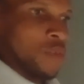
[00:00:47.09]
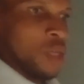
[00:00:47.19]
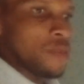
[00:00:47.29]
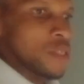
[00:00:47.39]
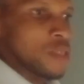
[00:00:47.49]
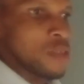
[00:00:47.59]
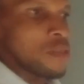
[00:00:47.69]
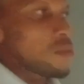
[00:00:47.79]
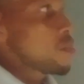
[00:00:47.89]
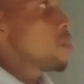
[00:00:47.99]
me say,
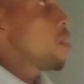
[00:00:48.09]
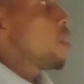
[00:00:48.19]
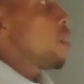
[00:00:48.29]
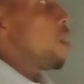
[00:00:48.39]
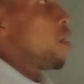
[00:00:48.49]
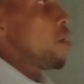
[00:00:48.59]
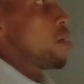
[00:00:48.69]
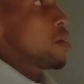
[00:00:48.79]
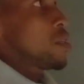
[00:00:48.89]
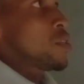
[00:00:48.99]

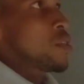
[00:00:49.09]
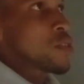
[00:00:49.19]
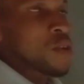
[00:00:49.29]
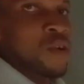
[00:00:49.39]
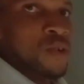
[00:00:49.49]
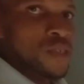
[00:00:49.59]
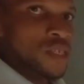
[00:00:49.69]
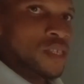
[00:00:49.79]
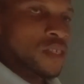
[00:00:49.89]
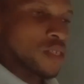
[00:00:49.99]
it just
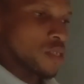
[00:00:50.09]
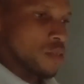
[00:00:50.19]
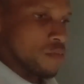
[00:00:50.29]
alters